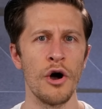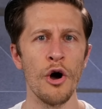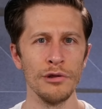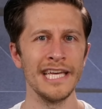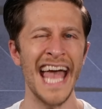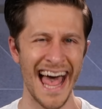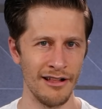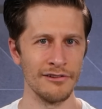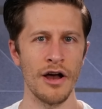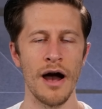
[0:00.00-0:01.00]
holy
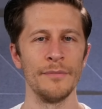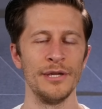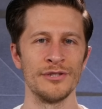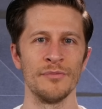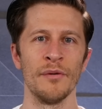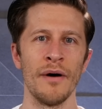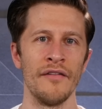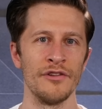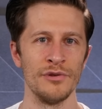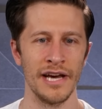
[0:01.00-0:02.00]
hell communism upon
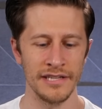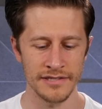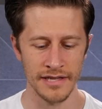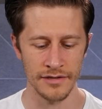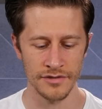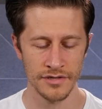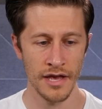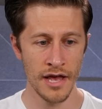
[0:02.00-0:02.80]
the United States.